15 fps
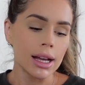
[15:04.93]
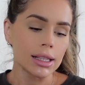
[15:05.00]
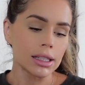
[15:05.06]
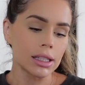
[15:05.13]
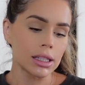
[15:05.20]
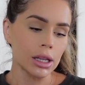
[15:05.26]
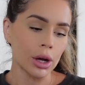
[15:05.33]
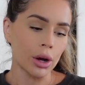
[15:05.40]

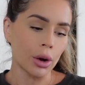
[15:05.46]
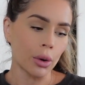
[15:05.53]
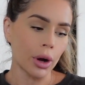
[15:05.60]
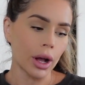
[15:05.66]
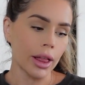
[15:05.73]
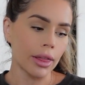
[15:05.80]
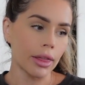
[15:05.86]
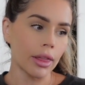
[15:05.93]

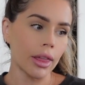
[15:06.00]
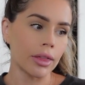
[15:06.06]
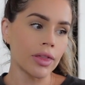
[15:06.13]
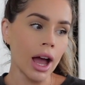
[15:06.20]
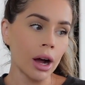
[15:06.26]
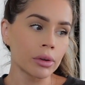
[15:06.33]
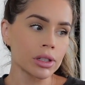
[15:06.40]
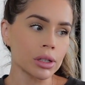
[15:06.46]
So
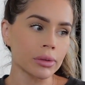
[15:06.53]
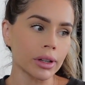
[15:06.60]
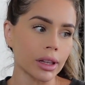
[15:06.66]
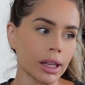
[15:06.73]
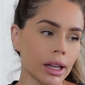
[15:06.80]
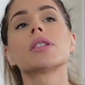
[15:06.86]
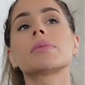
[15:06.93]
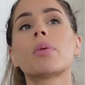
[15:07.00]
that was a
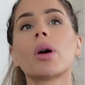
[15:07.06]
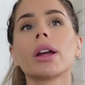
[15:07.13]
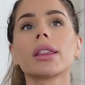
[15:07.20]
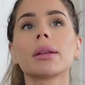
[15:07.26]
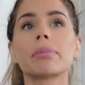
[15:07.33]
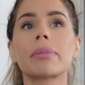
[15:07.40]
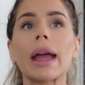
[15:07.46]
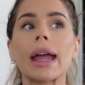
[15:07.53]
relief. At this point,
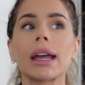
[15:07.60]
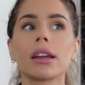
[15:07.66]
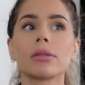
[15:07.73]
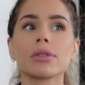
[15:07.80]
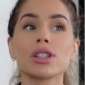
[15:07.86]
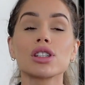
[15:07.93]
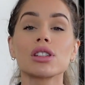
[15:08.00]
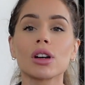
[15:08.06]
the pain
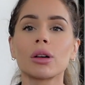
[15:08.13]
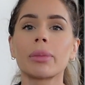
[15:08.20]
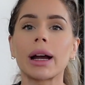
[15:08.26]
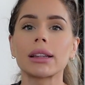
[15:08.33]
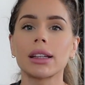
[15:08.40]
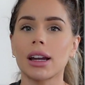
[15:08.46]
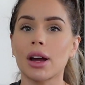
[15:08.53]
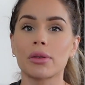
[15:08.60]
was so
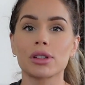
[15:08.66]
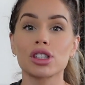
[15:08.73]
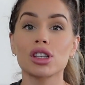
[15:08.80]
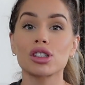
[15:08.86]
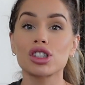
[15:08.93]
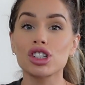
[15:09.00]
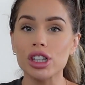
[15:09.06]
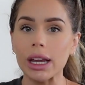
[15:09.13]
bad that I was
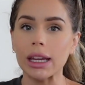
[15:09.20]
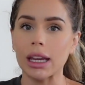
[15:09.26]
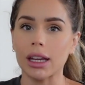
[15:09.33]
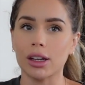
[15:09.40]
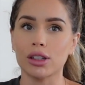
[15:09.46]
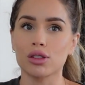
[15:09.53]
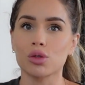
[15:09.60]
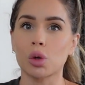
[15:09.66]
shaking
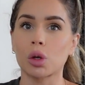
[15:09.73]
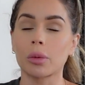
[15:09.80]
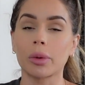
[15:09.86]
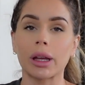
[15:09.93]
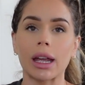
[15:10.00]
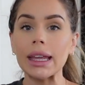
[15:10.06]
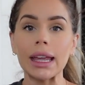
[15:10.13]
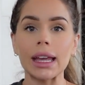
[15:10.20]

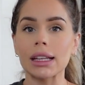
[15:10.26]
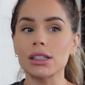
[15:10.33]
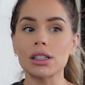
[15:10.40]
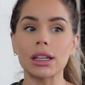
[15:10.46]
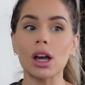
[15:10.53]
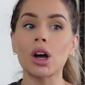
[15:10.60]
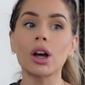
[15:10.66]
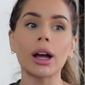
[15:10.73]
uncontrollably. You can't
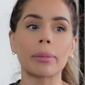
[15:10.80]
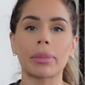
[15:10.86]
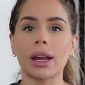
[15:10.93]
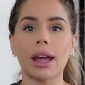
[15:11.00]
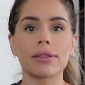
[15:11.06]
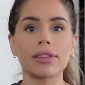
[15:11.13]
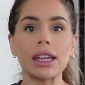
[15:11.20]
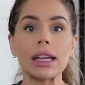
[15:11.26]
hook up an
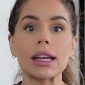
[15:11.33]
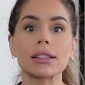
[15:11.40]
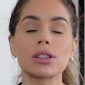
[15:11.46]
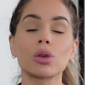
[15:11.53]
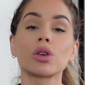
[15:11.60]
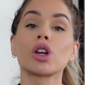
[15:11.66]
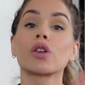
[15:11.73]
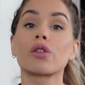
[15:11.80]
IV
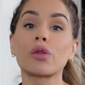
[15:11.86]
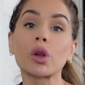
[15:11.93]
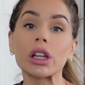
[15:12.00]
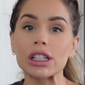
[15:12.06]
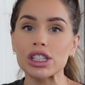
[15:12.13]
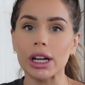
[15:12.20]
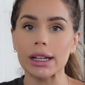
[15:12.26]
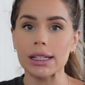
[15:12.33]
until you're
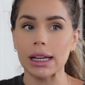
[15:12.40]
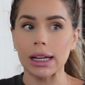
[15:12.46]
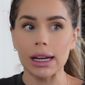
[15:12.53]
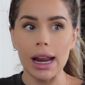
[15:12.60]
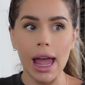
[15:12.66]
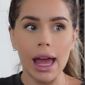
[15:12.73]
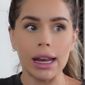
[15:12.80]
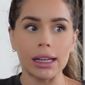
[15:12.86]
fully checked in.
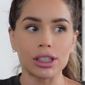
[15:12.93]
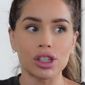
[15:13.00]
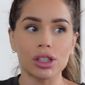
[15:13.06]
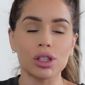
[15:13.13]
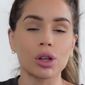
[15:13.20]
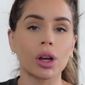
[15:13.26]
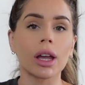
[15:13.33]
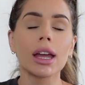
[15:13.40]
And it just
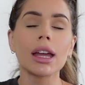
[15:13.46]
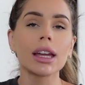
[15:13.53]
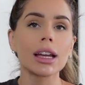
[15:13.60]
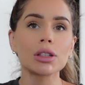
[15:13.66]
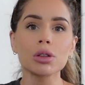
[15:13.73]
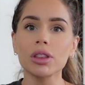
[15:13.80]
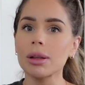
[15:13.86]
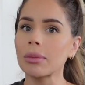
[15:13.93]
took,
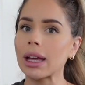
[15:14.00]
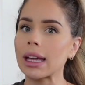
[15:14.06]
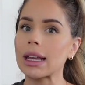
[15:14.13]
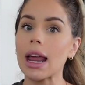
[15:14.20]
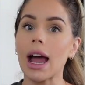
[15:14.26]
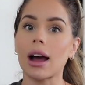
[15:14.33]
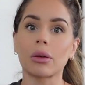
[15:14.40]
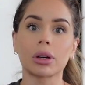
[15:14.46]
it took them like
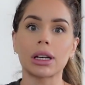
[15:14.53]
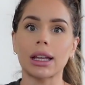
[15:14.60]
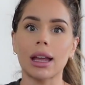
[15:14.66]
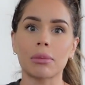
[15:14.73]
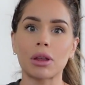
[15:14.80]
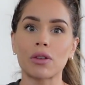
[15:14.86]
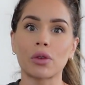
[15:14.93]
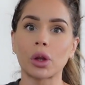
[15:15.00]
an hour to
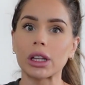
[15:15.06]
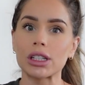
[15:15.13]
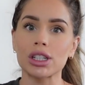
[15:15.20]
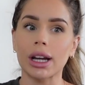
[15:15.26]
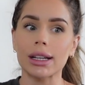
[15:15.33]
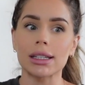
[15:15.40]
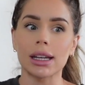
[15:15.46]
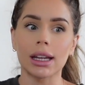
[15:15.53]
get me fully
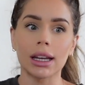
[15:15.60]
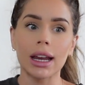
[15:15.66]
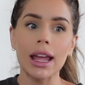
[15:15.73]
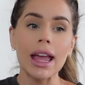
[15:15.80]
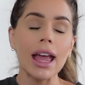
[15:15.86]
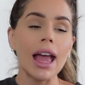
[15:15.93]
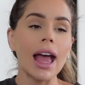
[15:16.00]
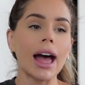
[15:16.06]
checked in
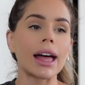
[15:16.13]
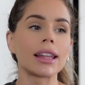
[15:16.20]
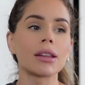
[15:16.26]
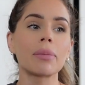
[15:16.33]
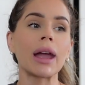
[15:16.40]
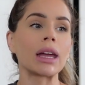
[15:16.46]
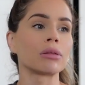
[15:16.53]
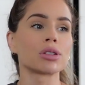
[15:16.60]
and
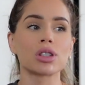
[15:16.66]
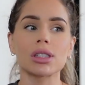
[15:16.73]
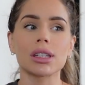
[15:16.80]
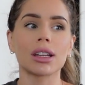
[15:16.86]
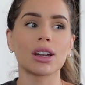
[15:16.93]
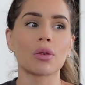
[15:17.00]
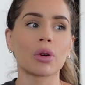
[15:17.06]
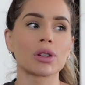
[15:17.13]
the pain was just
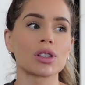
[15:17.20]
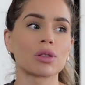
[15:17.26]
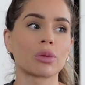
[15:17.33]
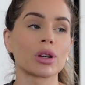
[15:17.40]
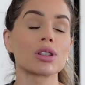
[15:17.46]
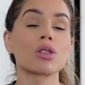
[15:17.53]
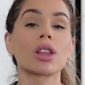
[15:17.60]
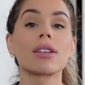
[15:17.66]
getting worse and
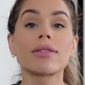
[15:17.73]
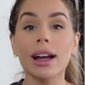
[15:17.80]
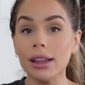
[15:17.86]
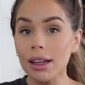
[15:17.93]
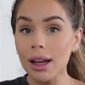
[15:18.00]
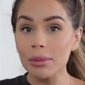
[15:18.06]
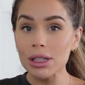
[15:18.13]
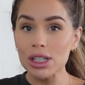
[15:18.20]
worse. So they
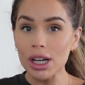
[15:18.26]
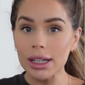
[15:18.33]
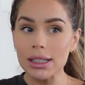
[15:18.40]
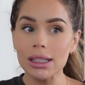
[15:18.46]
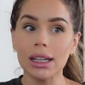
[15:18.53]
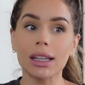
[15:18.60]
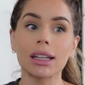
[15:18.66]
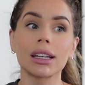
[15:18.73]
finally got me checked
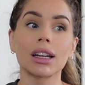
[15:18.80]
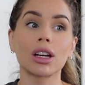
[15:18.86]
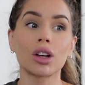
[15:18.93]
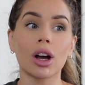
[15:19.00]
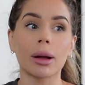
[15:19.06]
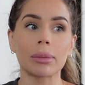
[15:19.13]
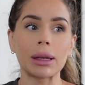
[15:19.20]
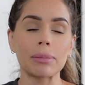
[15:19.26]
in,
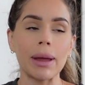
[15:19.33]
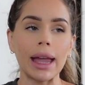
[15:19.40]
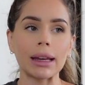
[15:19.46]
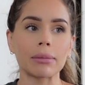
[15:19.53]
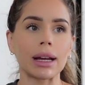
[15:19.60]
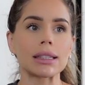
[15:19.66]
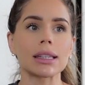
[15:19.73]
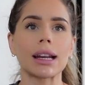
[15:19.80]
got me pain
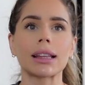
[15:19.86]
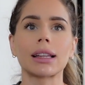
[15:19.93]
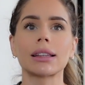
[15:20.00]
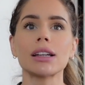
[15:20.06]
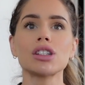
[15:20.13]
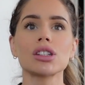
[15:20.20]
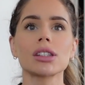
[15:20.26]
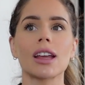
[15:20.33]
meds, and I think
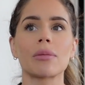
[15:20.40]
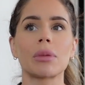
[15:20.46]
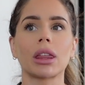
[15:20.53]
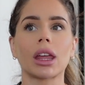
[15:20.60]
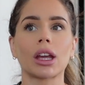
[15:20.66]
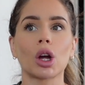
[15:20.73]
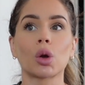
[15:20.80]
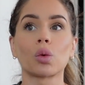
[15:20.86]
they just gave me
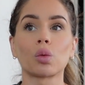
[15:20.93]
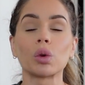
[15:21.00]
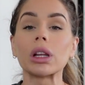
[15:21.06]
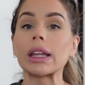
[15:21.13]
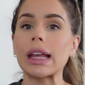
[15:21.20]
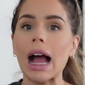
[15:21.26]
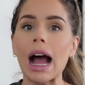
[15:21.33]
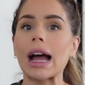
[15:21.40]
like a
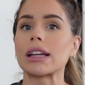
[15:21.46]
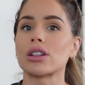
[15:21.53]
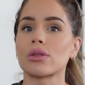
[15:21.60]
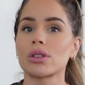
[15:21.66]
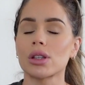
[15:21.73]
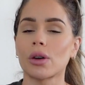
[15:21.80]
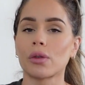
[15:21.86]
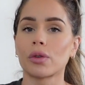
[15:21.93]
really high
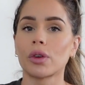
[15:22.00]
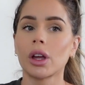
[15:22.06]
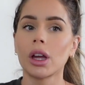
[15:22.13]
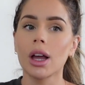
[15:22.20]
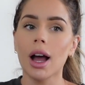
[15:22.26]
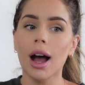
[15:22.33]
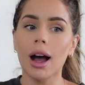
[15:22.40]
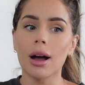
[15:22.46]
dose of
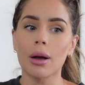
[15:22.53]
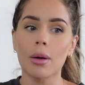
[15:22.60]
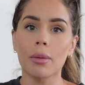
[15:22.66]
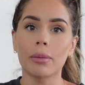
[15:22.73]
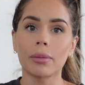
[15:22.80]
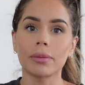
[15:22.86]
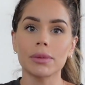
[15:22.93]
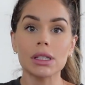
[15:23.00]

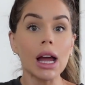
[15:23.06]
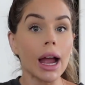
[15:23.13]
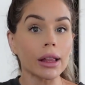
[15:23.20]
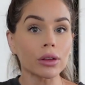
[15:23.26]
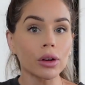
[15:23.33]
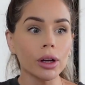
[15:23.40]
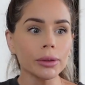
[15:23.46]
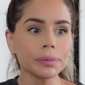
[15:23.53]
um,
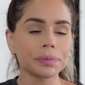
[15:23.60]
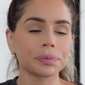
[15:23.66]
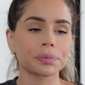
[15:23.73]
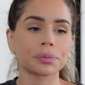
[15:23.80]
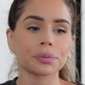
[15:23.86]
Tylenol.